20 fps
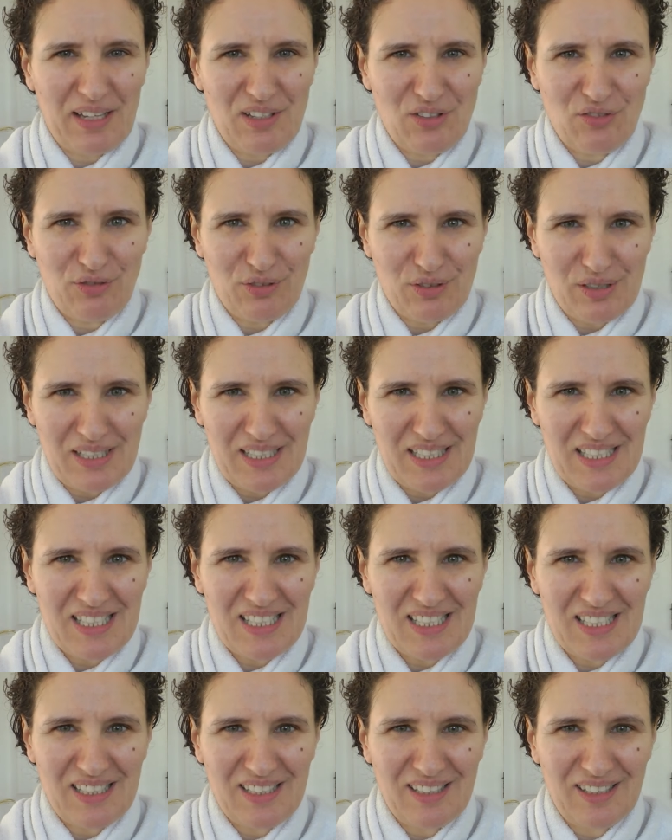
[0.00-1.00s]
best for
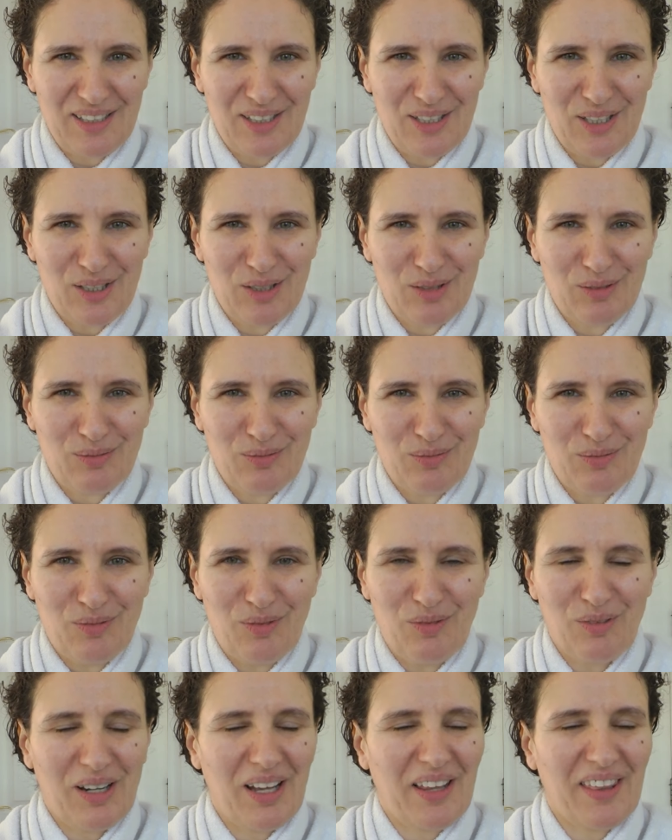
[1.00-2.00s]
us,
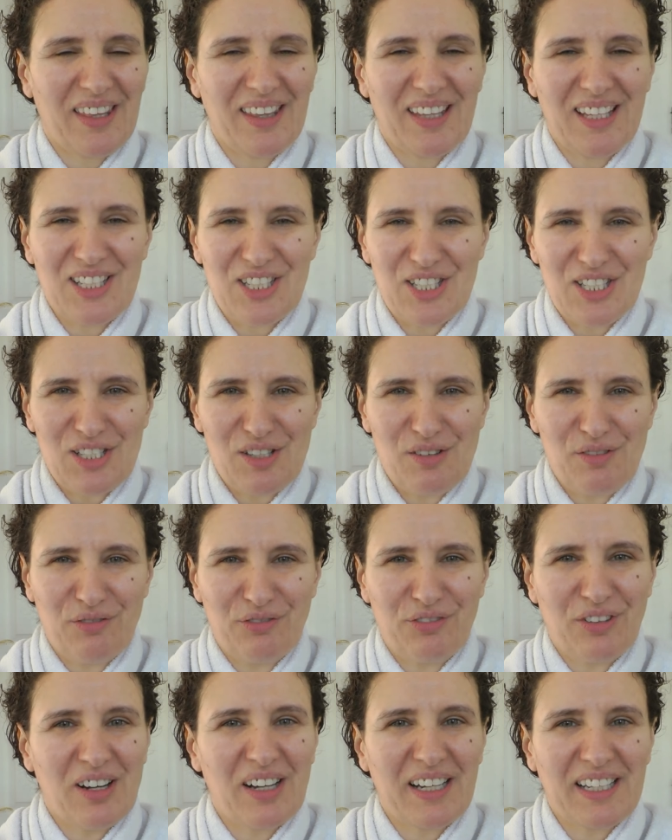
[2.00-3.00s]
rather than just
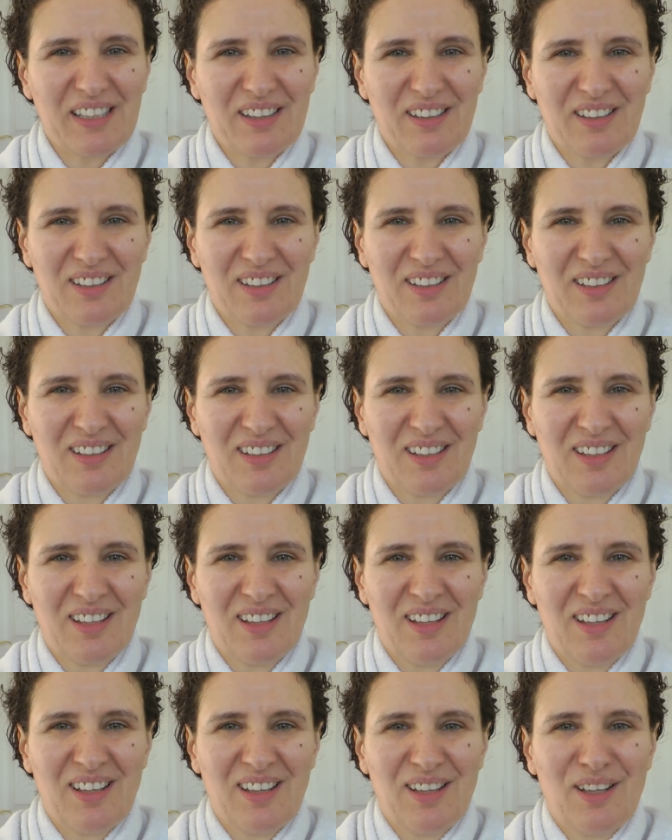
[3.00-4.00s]
fight,
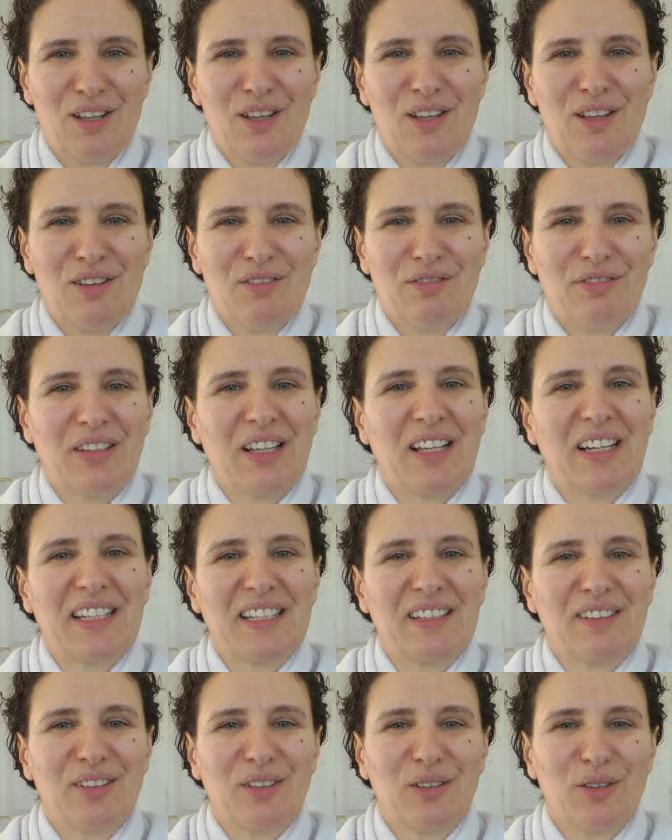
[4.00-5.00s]

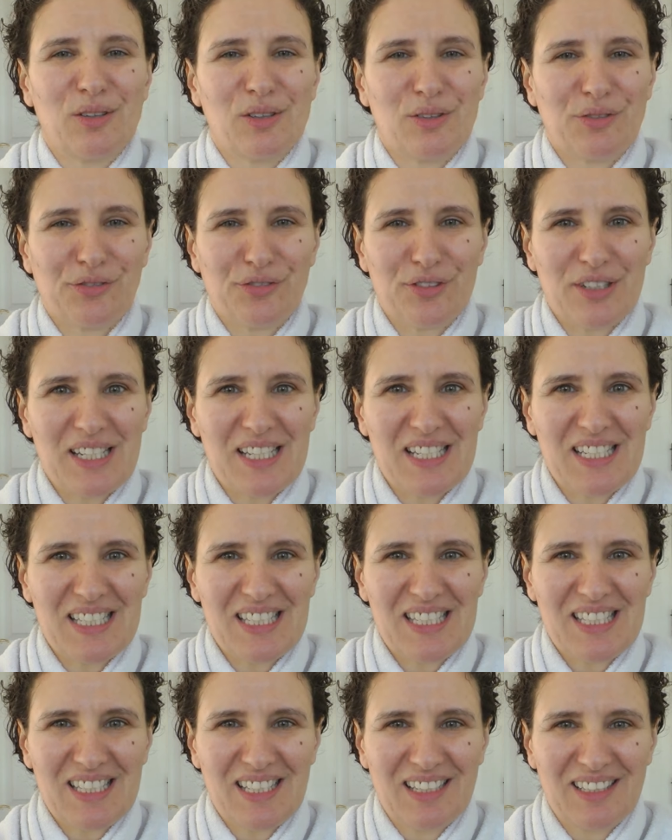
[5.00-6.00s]
flight, or
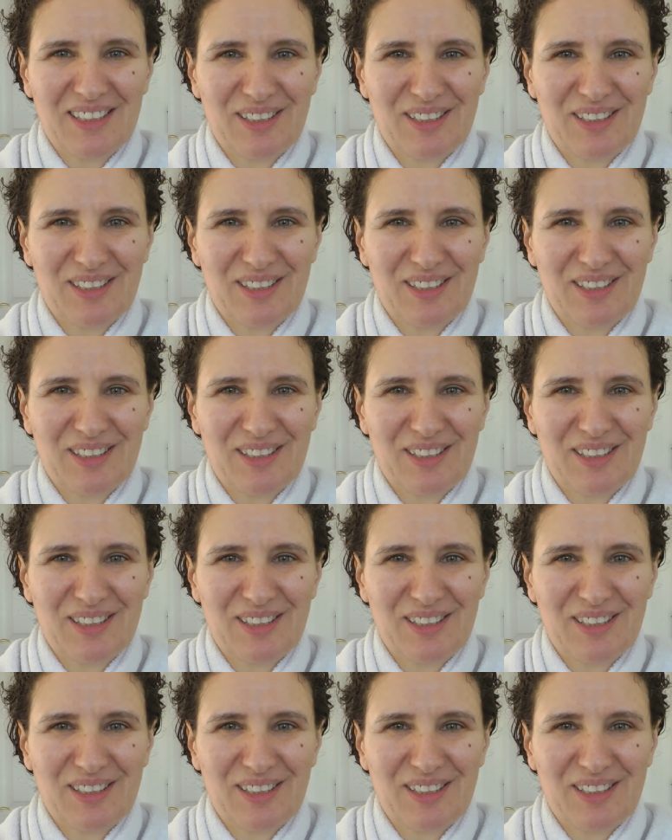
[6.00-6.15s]
freeze.